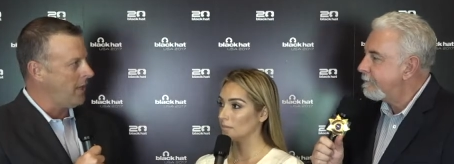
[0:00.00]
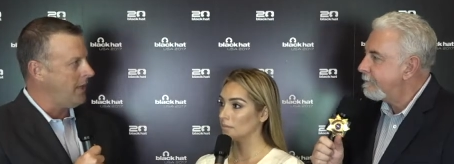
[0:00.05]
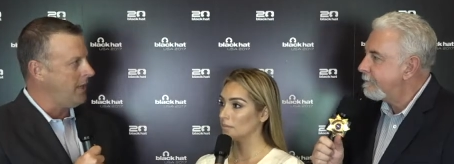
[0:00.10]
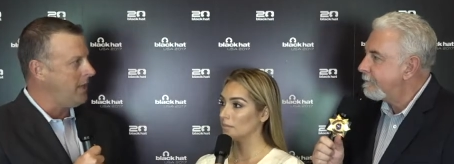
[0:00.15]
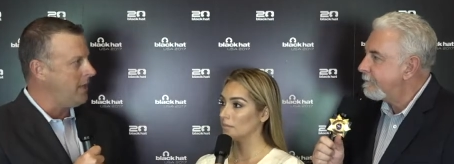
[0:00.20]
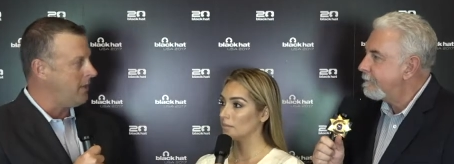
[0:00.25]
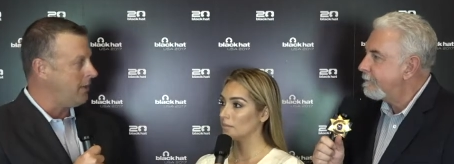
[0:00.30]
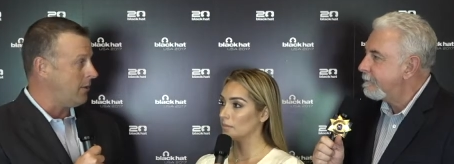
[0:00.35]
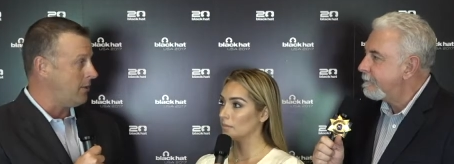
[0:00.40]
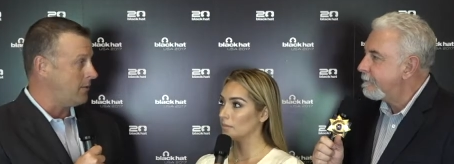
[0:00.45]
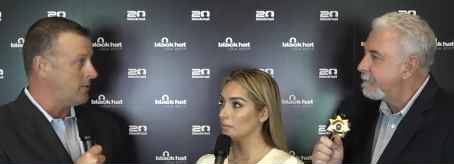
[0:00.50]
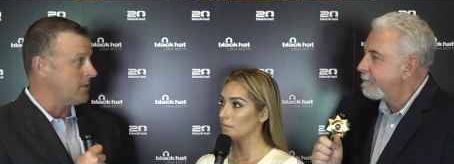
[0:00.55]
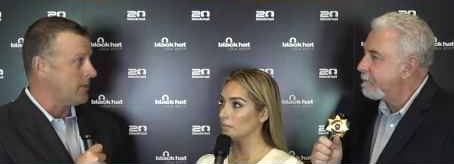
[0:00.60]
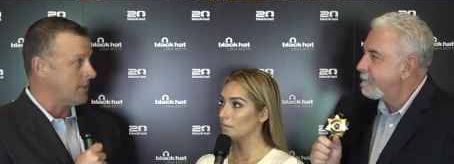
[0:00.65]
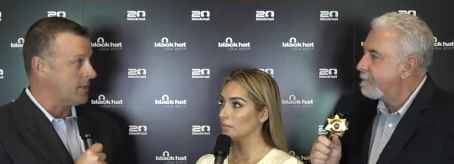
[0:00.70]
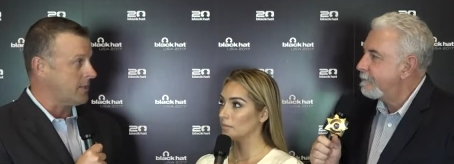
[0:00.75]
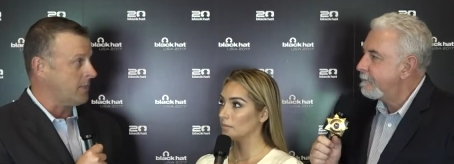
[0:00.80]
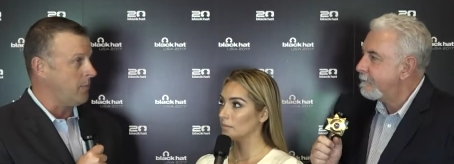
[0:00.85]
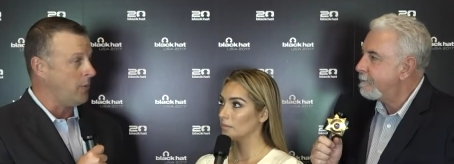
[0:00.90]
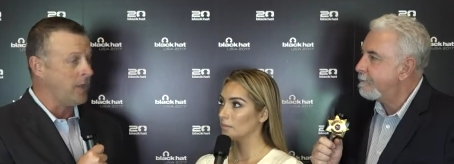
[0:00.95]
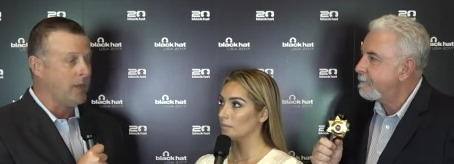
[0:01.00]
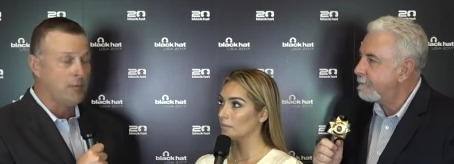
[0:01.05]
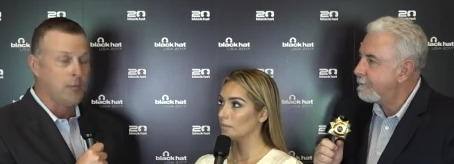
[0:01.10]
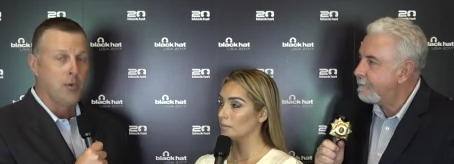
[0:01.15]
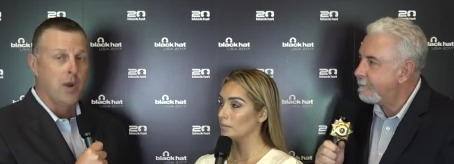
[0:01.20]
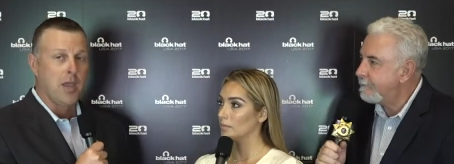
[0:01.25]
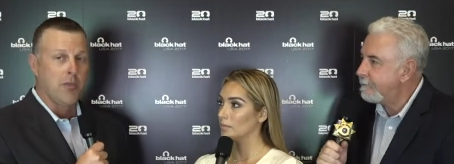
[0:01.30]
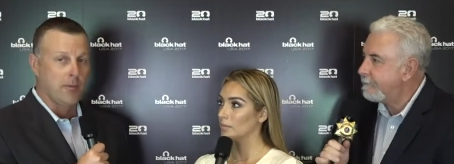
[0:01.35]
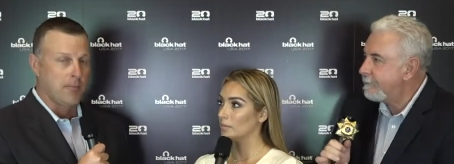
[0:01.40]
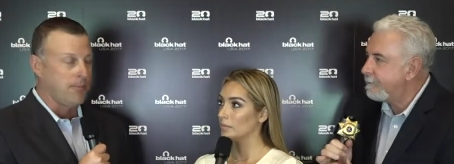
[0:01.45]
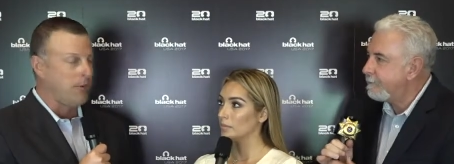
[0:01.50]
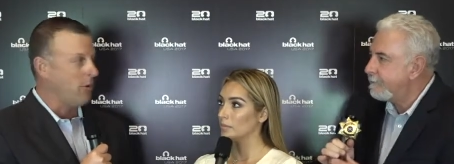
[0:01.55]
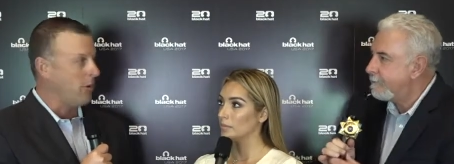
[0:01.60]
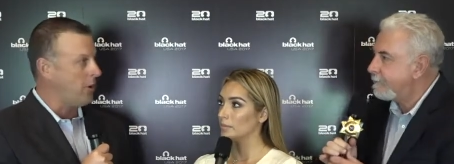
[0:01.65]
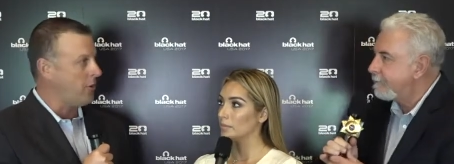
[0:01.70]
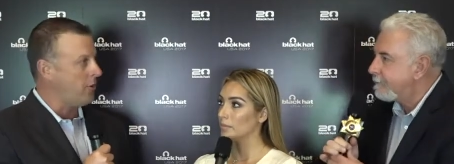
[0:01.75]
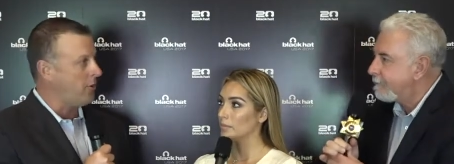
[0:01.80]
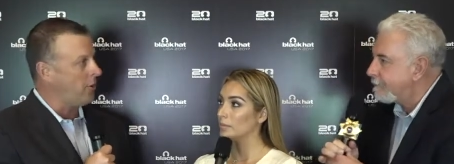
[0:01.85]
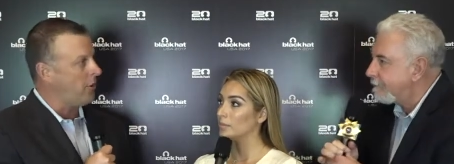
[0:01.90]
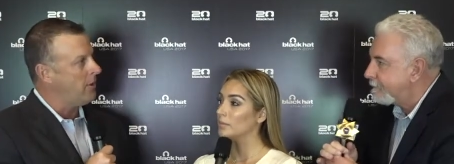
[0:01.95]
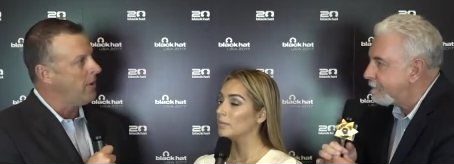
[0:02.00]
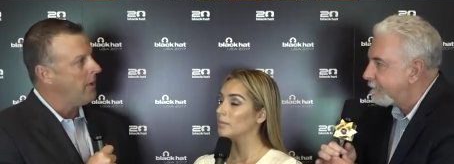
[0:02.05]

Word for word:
Speaker 1: ecosystem. We'd rather partner